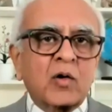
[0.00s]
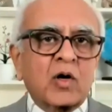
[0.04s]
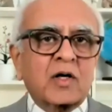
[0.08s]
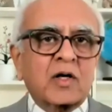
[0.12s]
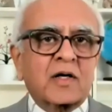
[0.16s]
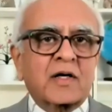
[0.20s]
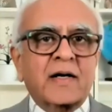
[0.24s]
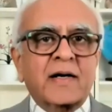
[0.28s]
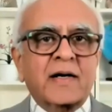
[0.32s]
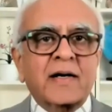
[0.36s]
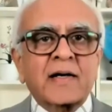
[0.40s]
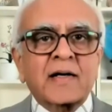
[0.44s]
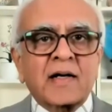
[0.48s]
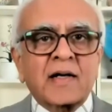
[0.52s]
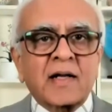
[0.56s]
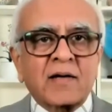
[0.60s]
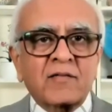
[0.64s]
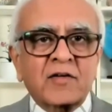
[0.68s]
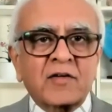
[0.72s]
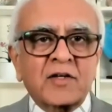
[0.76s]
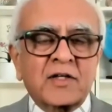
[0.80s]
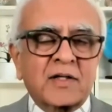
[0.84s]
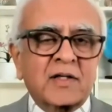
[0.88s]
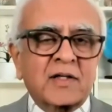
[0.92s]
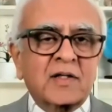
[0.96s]
or
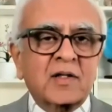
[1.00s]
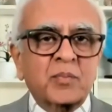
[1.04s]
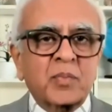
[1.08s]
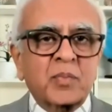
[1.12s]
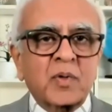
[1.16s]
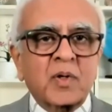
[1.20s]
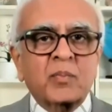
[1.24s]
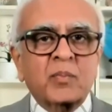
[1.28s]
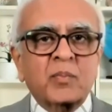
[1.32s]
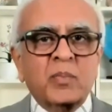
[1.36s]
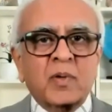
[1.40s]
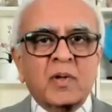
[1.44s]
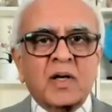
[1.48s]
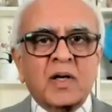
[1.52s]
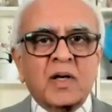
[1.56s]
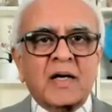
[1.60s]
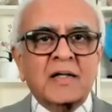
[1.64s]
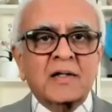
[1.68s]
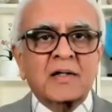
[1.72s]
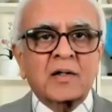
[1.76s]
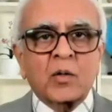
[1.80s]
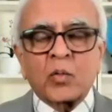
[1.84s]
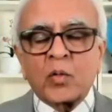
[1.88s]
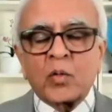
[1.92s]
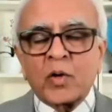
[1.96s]
connecting with other people
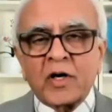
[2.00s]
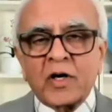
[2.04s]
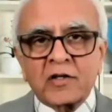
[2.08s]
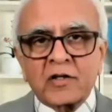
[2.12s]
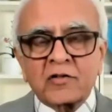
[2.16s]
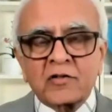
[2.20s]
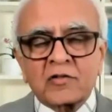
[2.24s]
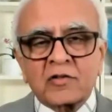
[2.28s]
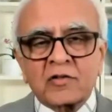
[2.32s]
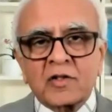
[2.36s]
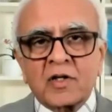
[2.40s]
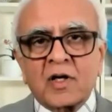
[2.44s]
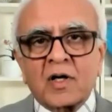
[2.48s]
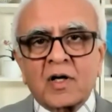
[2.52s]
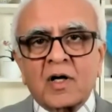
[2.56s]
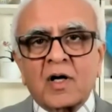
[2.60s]
are the ones